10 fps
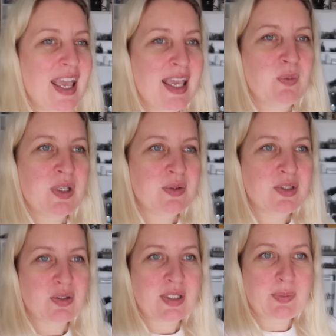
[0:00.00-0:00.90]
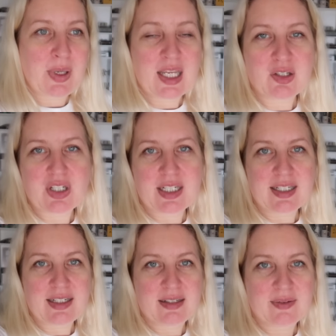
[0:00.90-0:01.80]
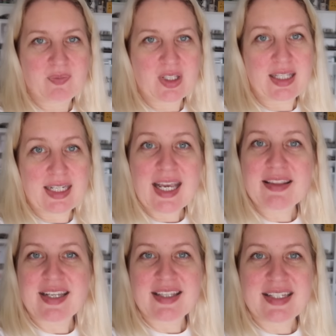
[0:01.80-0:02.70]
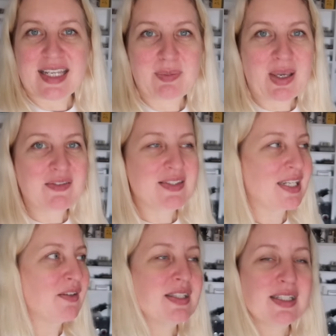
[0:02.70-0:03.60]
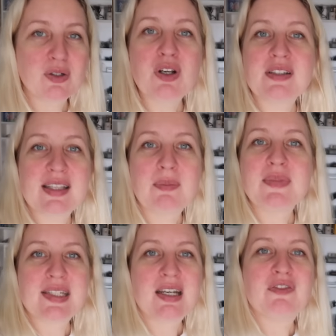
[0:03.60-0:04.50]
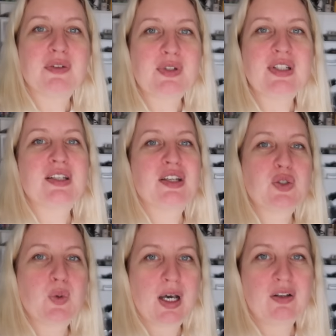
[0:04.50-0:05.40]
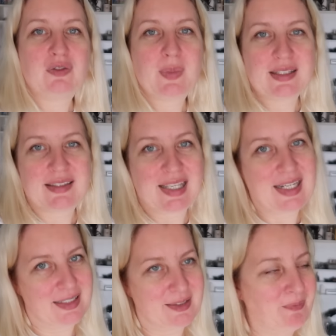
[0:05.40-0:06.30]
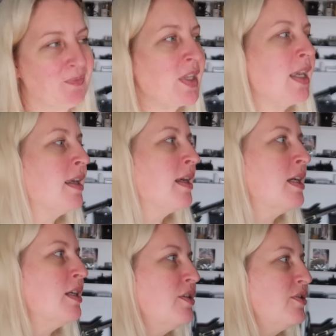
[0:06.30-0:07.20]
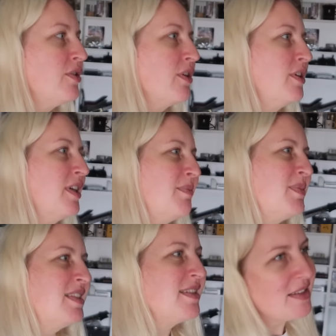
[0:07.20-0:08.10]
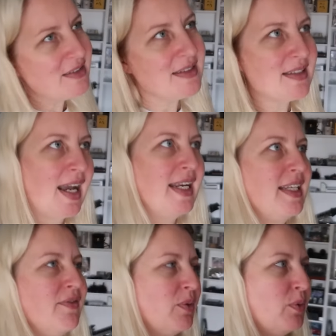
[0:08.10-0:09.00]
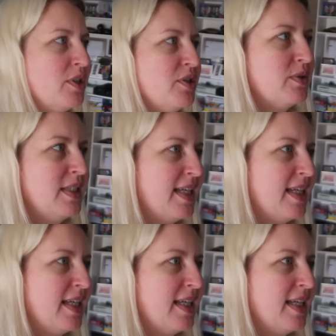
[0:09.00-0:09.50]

And when I was doing the pantry clean out the other day, you may have seen I've still got some stuff from Chrisco 12 months later. So I'm still deciding if I want to do it